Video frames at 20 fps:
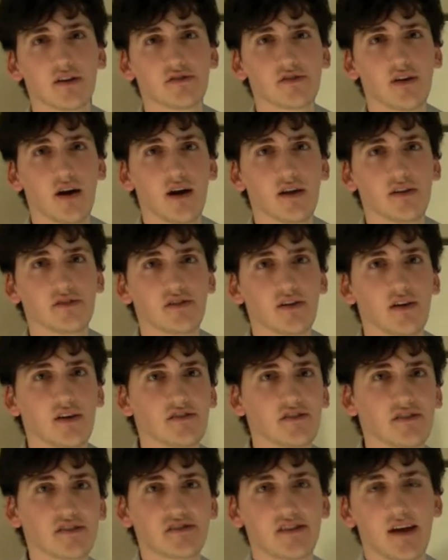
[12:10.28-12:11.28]
science. A
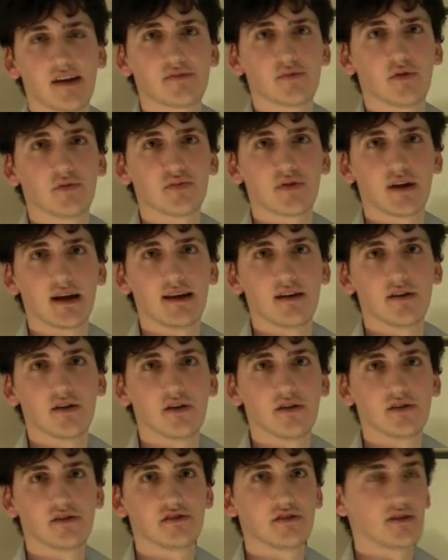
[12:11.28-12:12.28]
successful
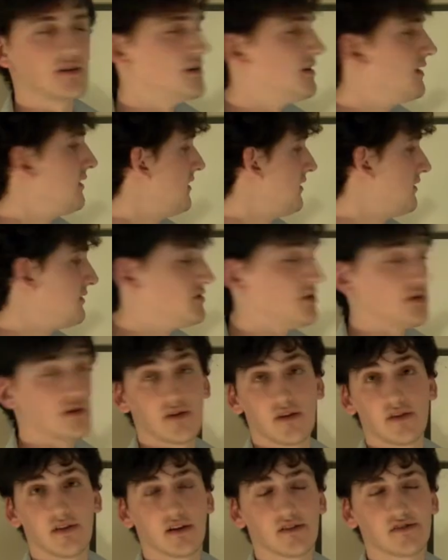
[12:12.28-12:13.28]
pre-launch, doing
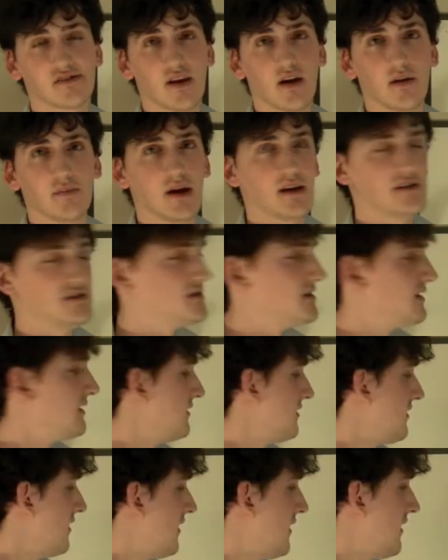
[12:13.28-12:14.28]
the things that I
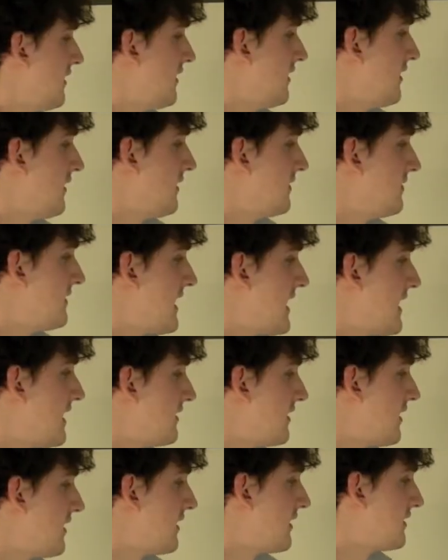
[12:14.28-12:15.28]
mentioned,
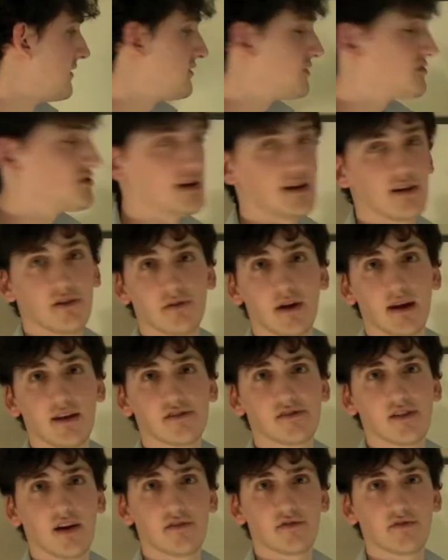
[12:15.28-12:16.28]
then treat your
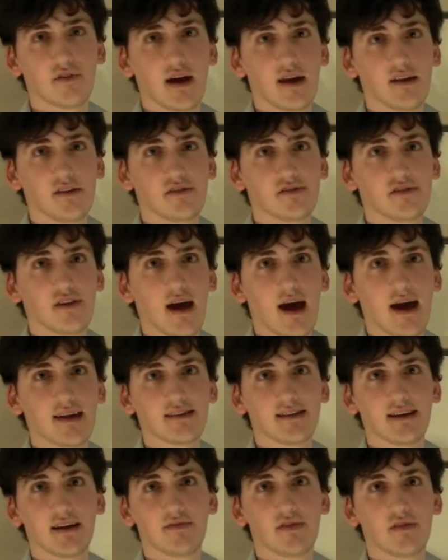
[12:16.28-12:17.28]
readers like friends
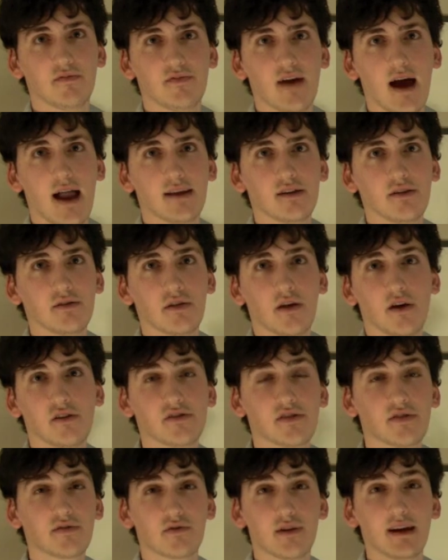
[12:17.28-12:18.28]
and give them value. Those
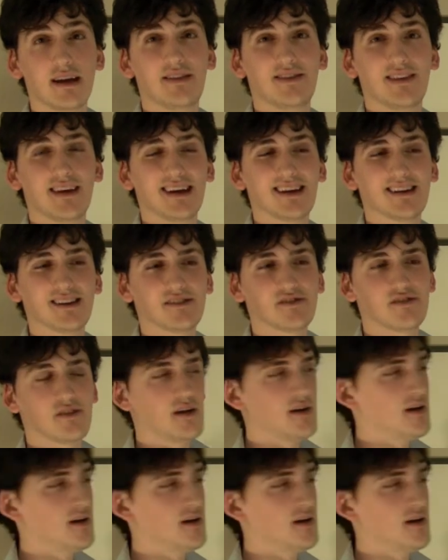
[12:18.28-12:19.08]
three things,